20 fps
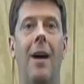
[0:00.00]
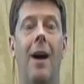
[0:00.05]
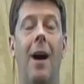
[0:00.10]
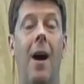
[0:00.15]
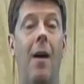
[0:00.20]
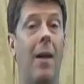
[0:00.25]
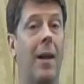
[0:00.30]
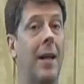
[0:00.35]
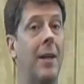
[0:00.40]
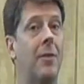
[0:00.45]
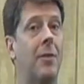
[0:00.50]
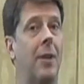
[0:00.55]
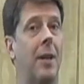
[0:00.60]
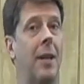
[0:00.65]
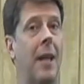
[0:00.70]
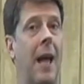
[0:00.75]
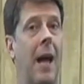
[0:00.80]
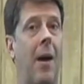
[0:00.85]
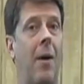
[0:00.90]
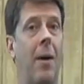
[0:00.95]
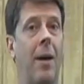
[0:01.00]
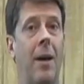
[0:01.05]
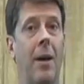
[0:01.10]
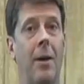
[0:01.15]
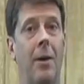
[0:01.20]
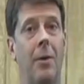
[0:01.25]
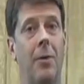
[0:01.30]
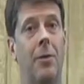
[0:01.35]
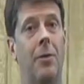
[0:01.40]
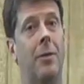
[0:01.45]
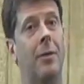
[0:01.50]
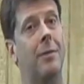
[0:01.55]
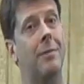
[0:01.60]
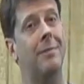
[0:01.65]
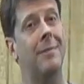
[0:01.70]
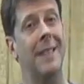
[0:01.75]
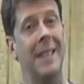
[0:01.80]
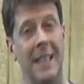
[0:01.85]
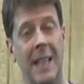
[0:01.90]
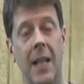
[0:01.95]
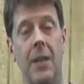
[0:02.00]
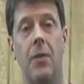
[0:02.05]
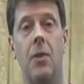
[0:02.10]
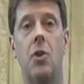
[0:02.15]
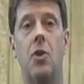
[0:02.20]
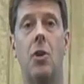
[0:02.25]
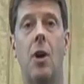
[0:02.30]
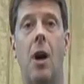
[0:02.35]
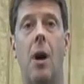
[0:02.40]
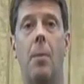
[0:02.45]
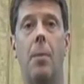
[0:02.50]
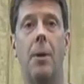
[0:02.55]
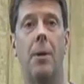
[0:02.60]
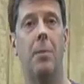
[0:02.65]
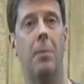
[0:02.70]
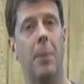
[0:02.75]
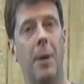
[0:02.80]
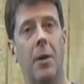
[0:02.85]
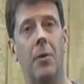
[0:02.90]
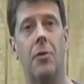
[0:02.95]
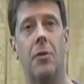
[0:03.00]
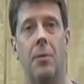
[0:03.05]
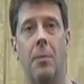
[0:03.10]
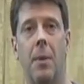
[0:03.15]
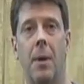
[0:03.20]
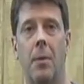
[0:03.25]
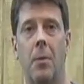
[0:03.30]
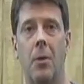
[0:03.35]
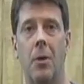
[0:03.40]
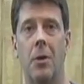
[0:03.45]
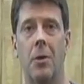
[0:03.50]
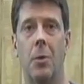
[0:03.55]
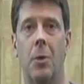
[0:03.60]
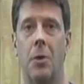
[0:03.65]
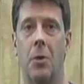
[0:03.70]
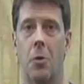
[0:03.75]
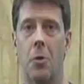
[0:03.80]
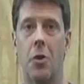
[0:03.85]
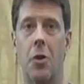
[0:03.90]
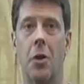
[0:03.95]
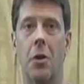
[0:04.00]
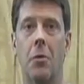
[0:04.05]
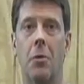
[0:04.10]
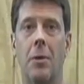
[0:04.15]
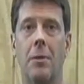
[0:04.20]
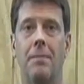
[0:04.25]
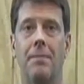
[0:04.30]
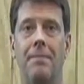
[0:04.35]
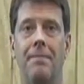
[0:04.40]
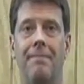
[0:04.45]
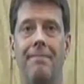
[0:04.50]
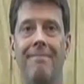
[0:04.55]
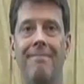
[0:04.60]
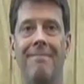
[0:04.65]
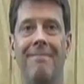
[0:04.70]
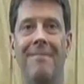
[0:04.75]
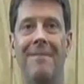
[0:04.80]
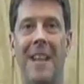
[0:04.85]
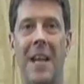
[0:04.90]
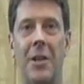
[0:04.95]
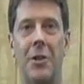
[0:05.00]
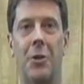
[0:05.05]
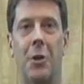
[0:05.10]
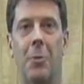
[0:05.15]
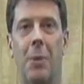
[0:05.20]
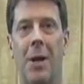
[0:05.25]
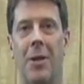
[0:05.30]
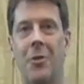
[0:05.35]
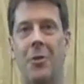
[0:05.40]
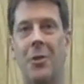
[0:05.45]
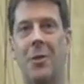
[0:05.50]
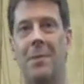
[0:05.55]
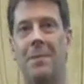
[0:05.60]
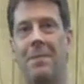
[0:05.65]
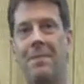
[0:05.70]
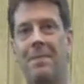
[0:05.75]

all I can say now is get in the shop and build some memories with your children. Thanks so much.